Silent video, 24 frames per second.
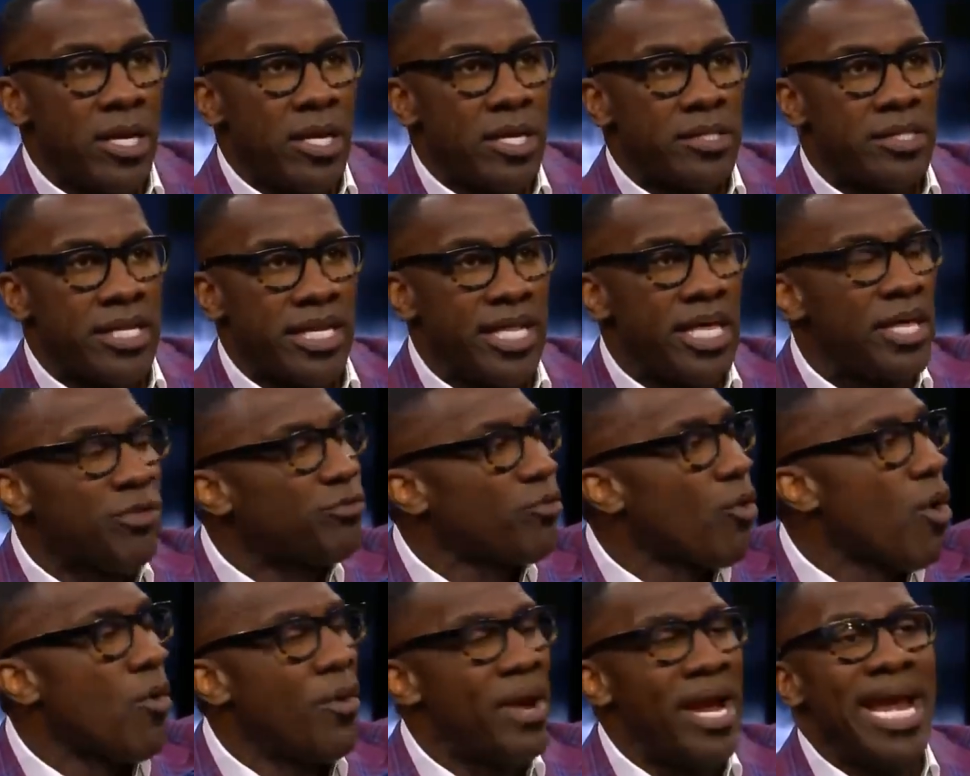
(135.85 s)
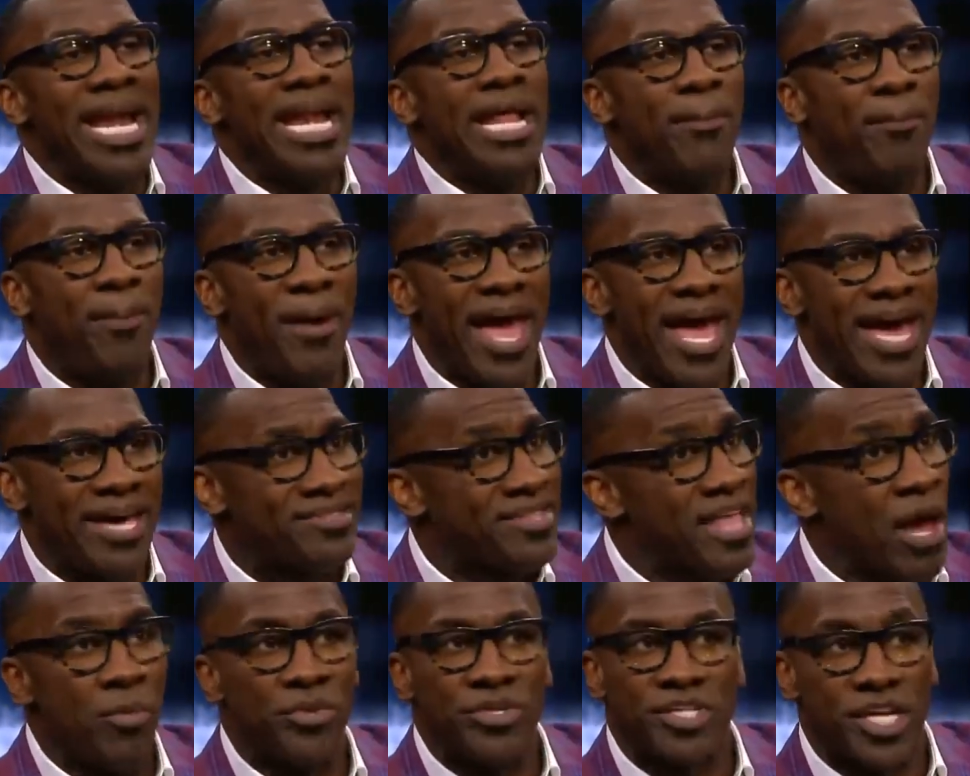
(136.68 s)
Did he throw any pass
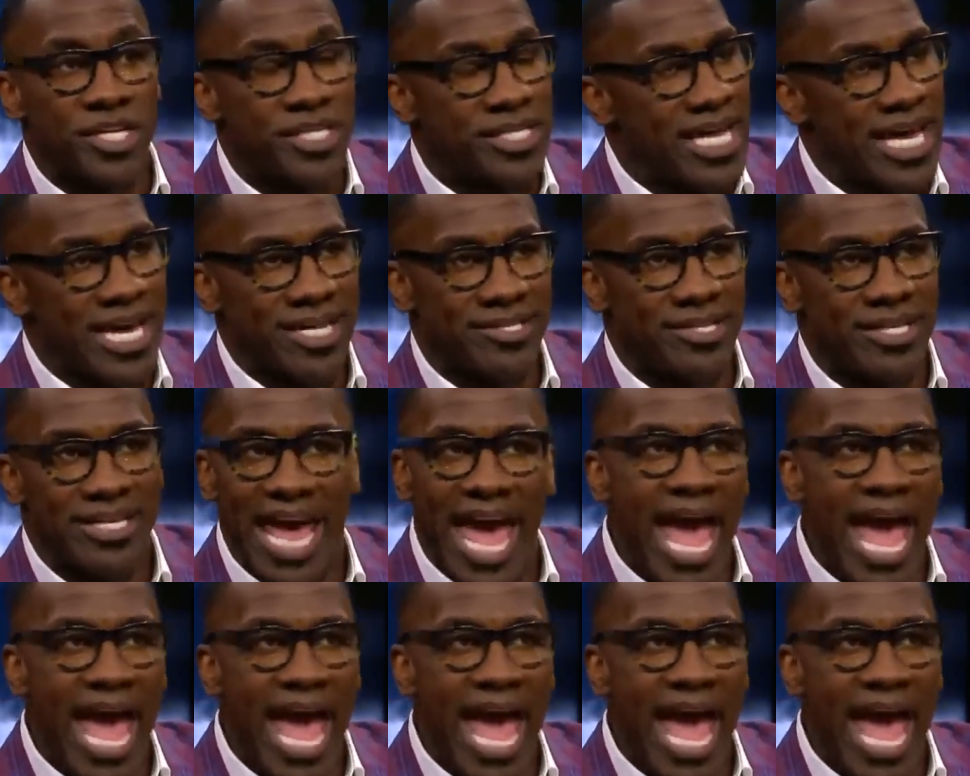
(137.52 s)
that was contested?